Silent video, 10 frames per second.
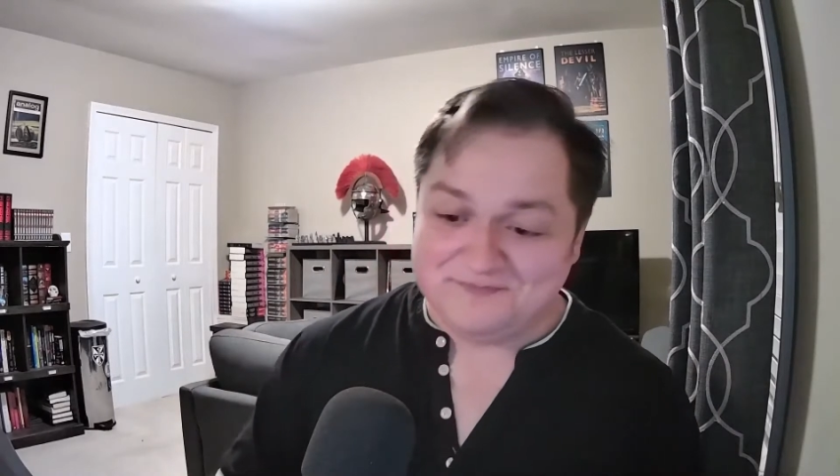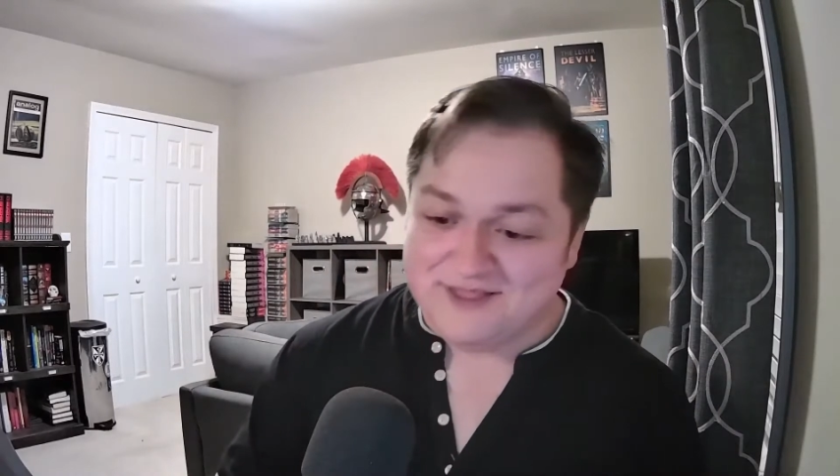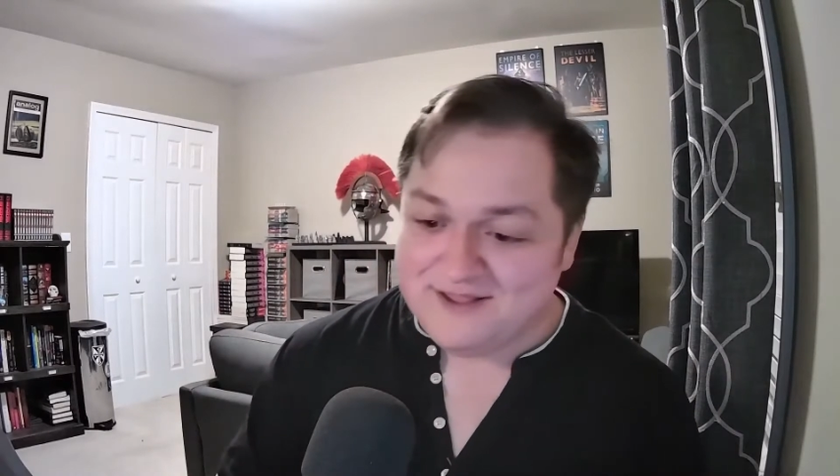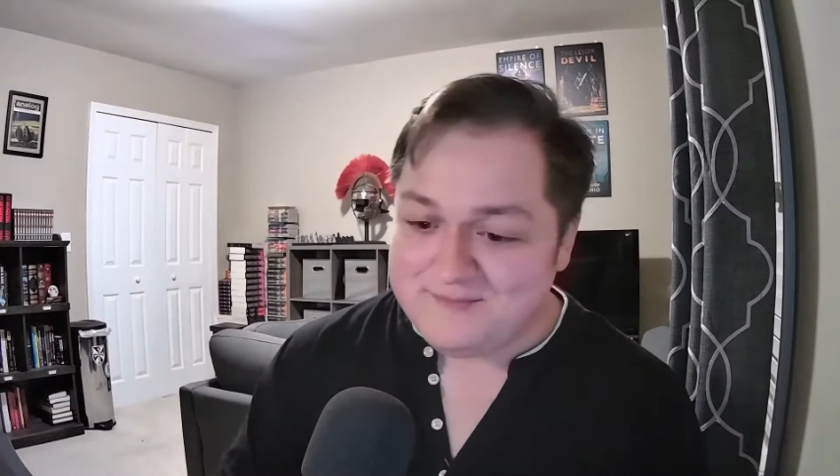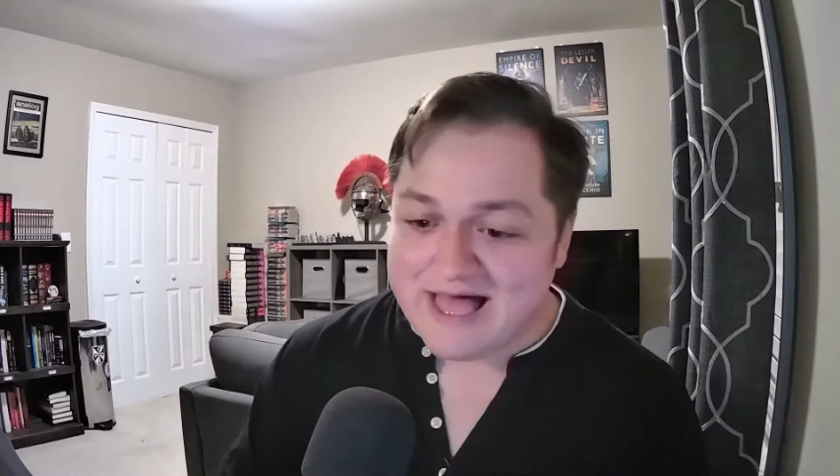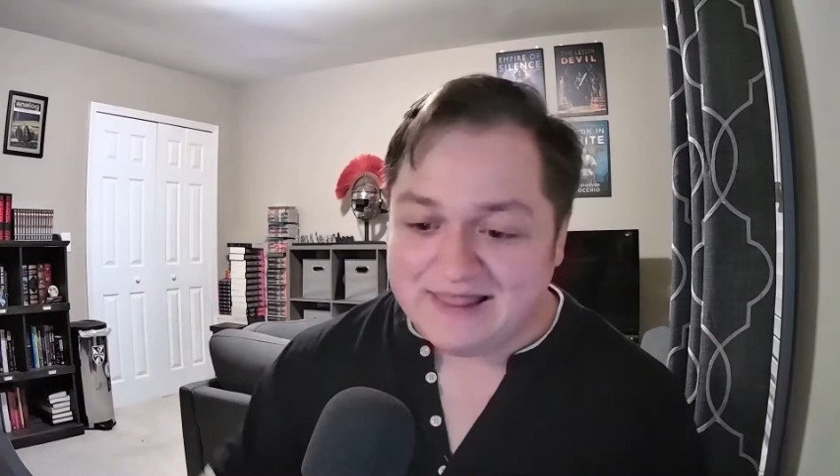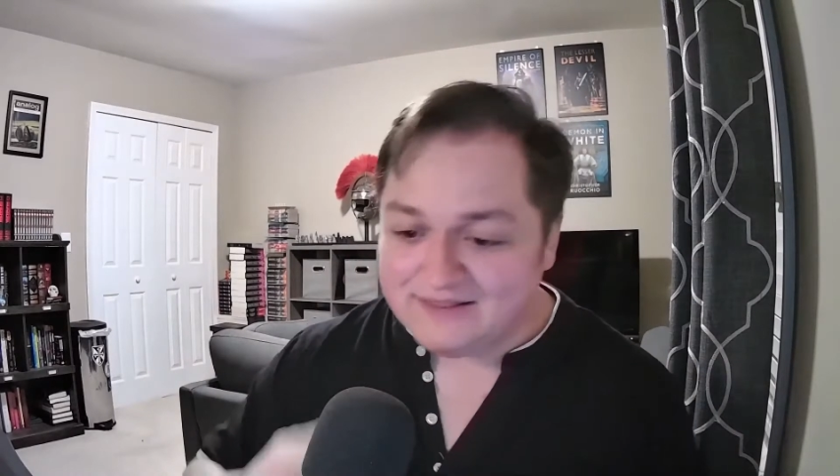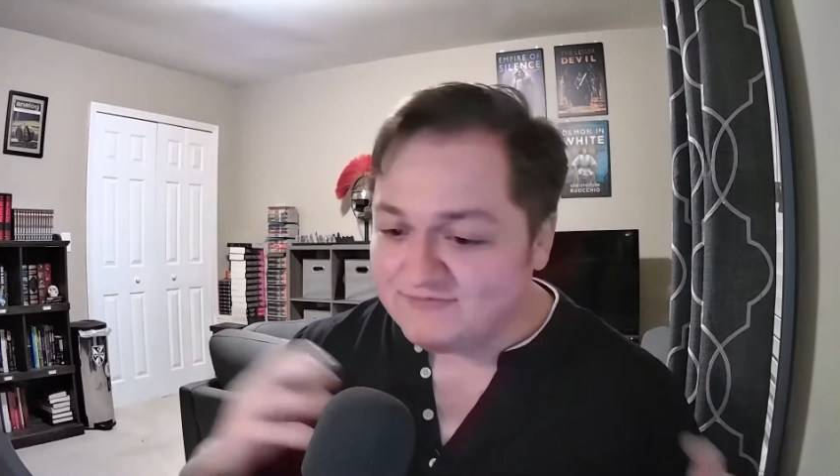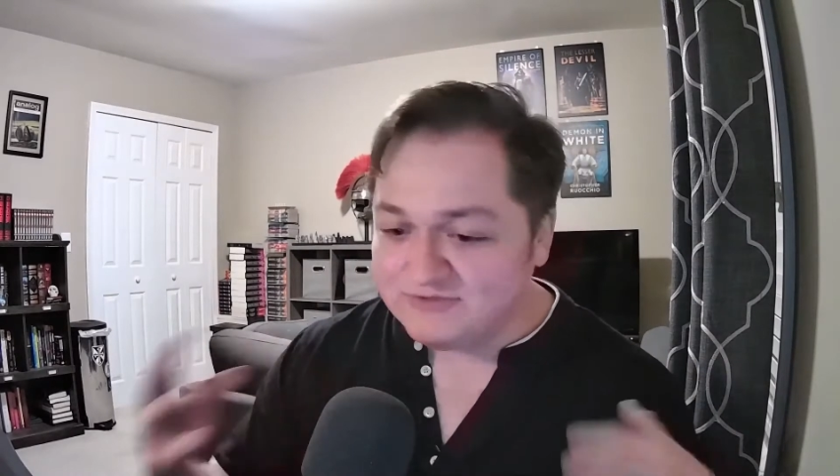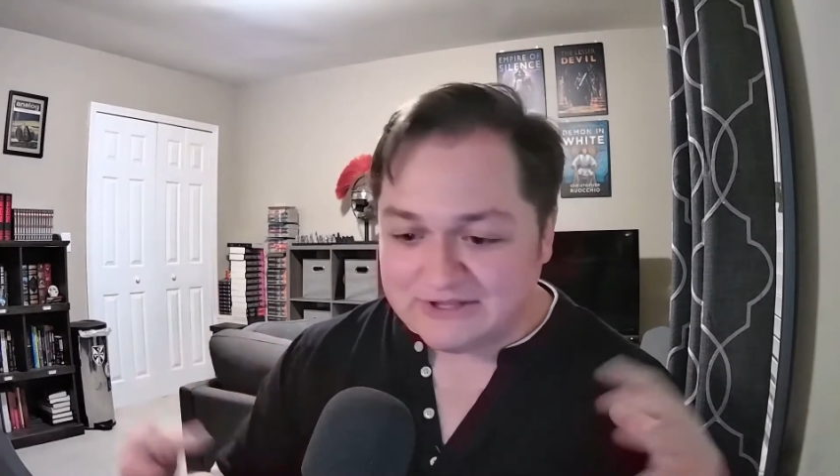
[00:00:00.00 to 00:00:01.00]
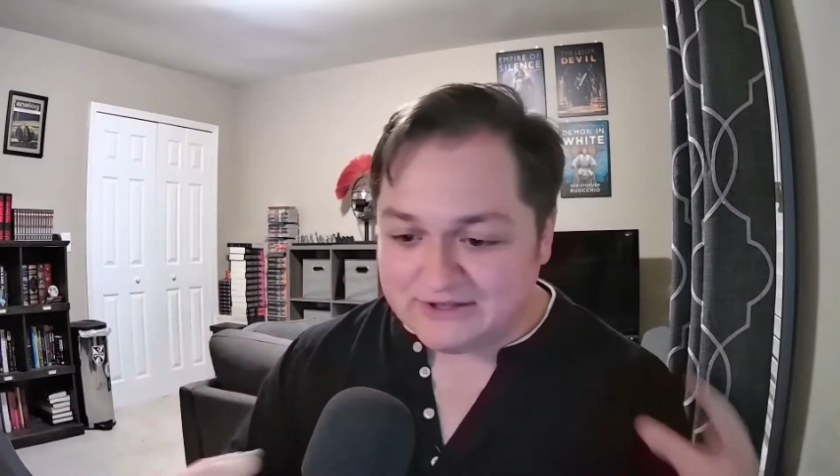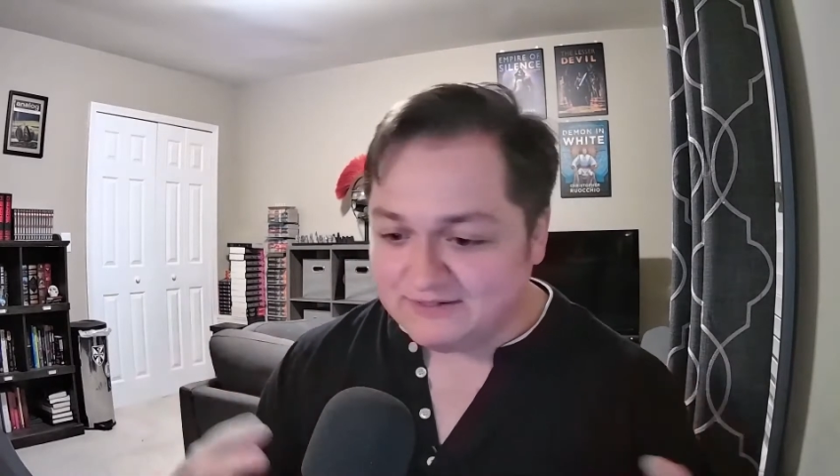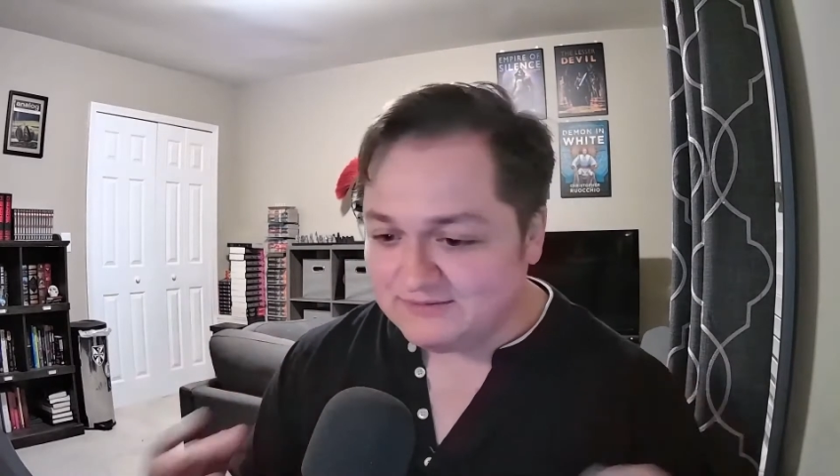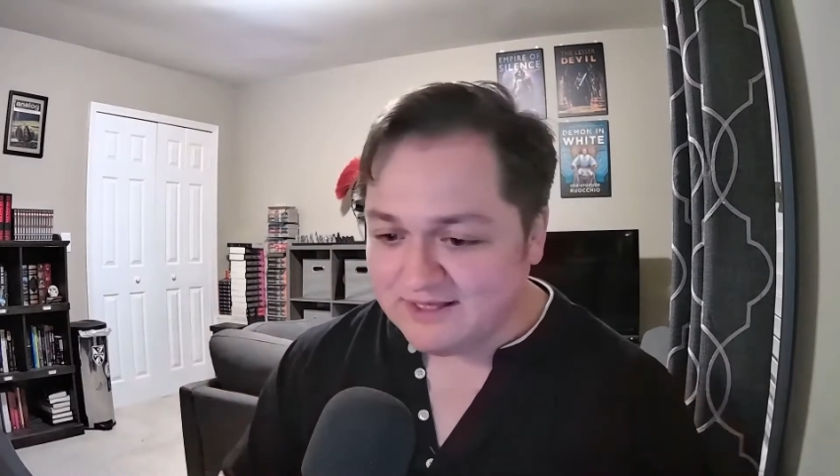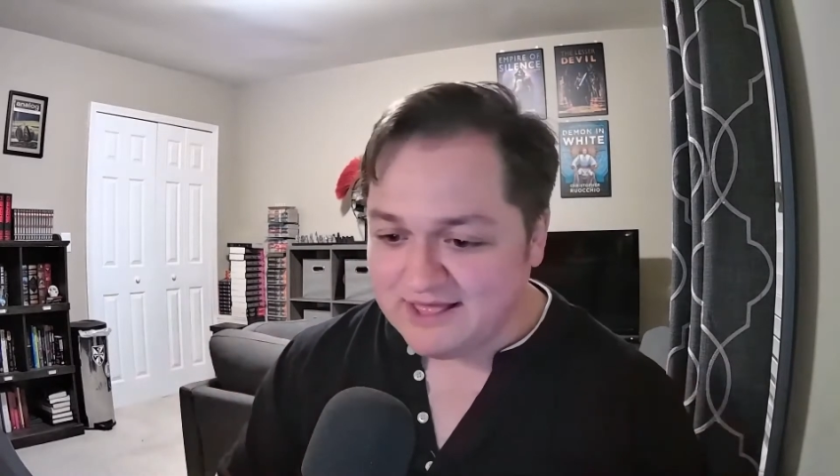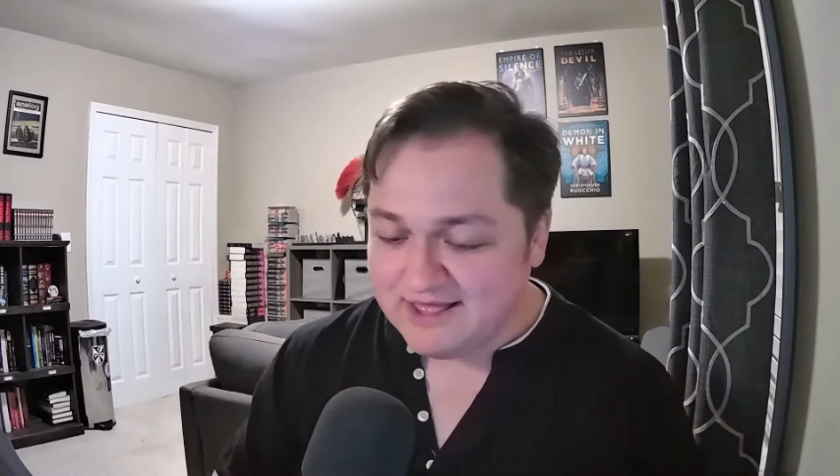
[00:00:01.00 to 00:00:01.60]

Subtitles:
I love little